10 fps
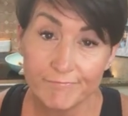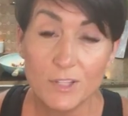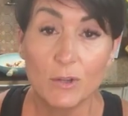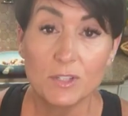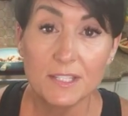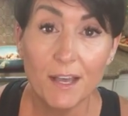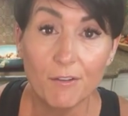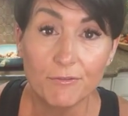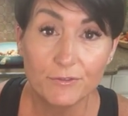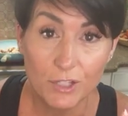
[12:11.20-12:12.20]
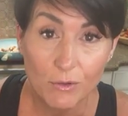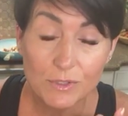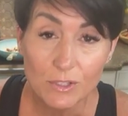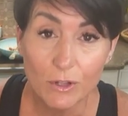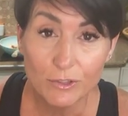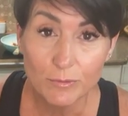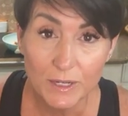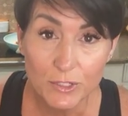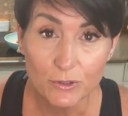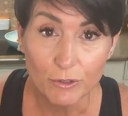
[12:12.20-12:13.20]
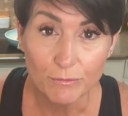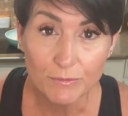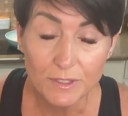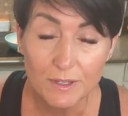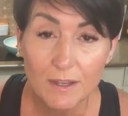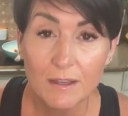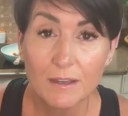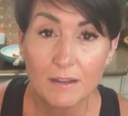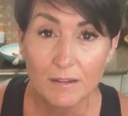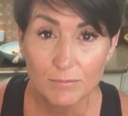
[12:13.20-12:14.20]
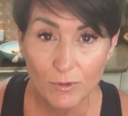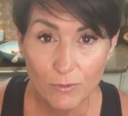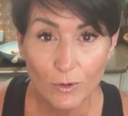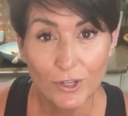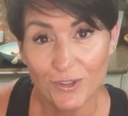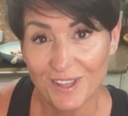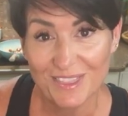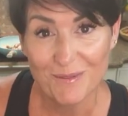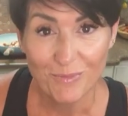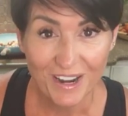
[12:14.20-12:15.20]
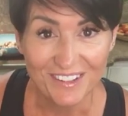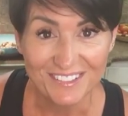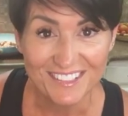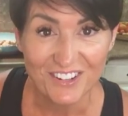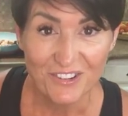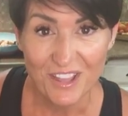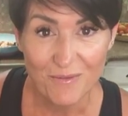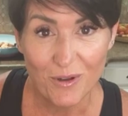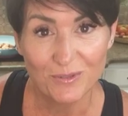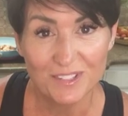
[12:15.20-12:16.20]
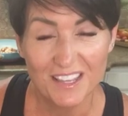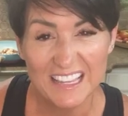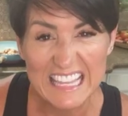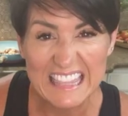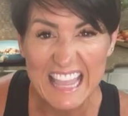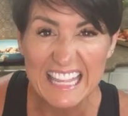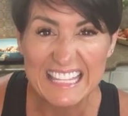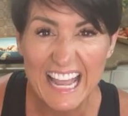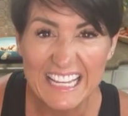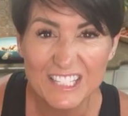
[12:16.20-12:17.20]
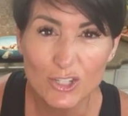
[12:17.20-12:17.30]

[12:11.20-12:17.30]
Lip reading: note to self, don't salt your mushrooms before you get them browned, or they won't get that nice